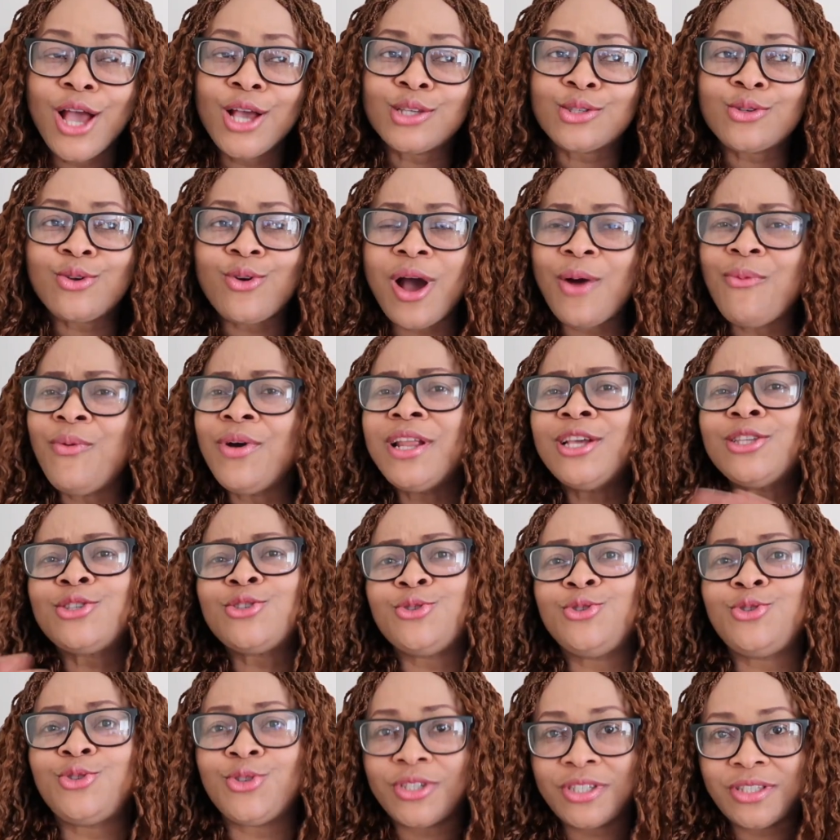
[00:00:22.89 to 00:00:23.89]
So I wanted
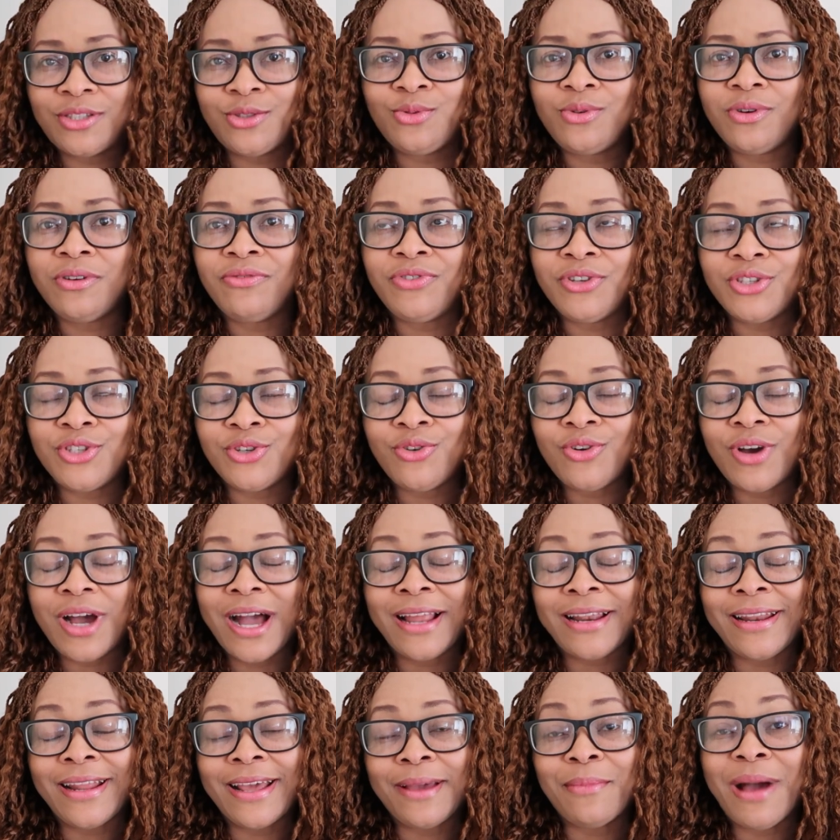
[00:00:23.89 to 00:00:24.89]
to just do a video
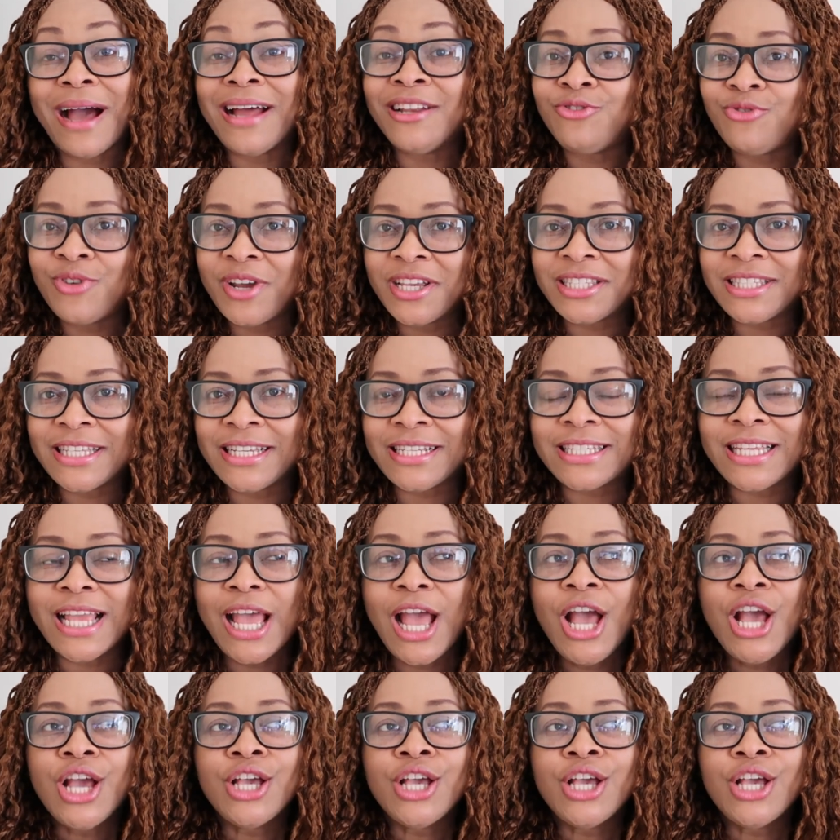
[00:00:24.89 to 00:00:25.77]
and address it.